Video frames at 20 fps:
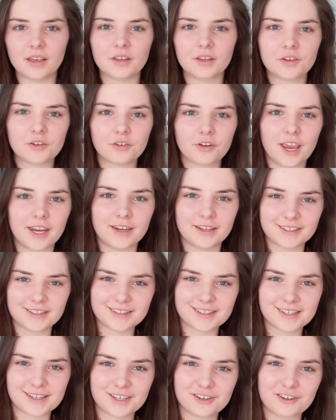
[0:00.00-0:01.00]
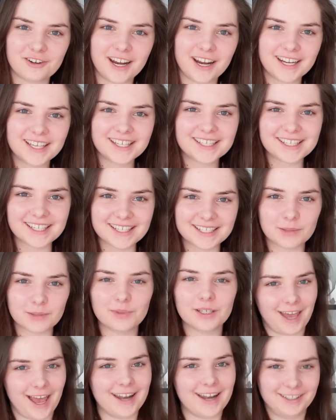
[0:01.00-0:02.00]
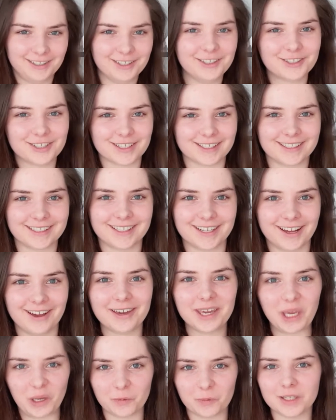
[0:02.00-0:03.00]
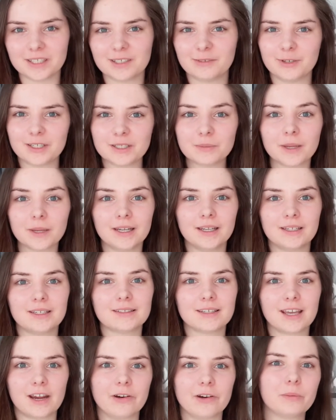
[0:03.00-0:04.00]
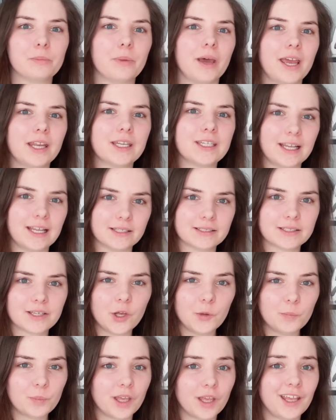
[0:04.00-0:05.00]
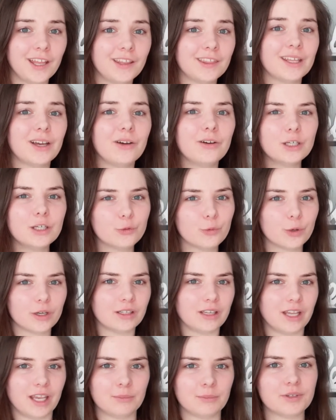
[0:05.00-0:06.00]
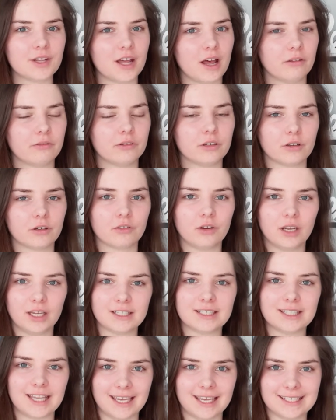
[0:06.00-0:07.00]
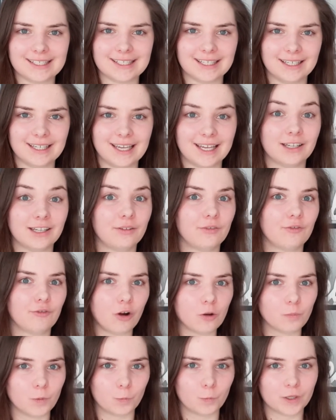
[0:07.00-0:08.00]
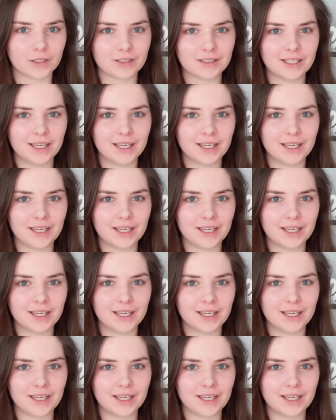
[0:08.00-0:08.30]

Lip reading: Uranus. Uranus is a bit unusual, you know? It was the first planet discovered by a telescope and the only one named after a Greek deity and not a Roman one.